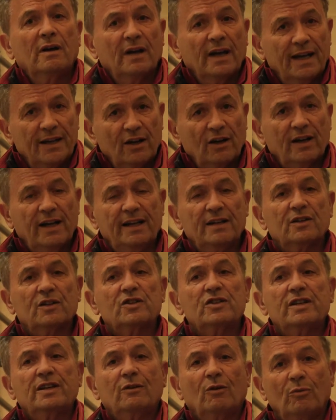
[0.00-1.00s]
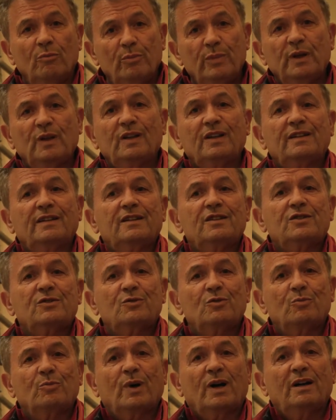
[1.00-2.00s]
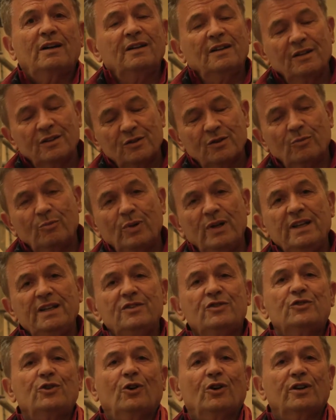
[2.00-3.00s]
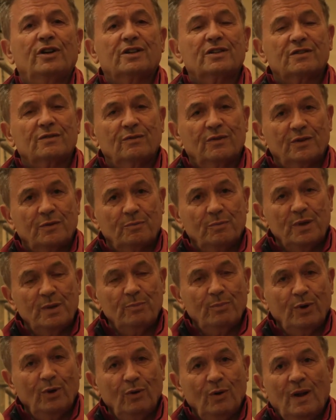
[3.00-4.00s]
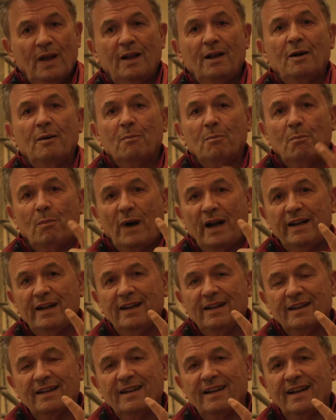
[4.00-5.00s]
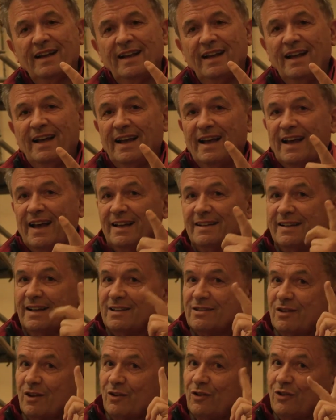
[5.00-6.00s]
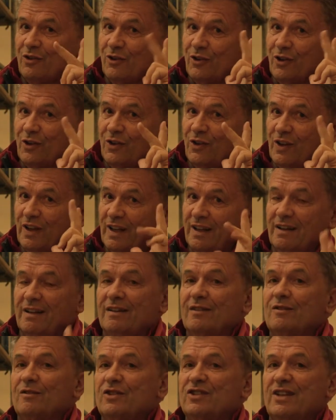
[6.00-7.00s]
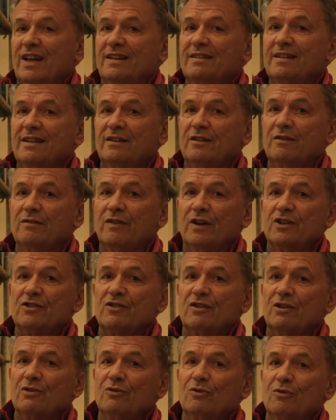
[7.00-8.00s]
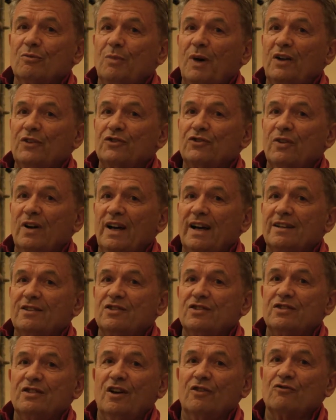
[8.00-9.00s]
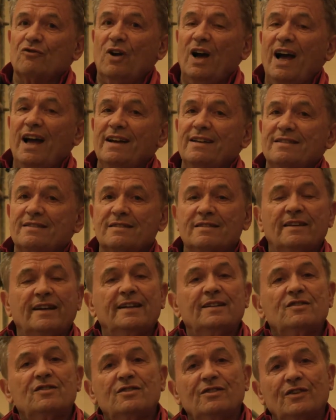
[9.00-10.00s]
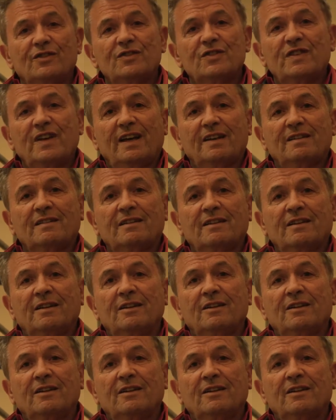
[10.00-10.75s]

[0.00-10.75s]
and our energy on building this stupa. So please join us with people, money, and there's a third thing. Chanting the Vajraguru mantra at sunrise and sunset,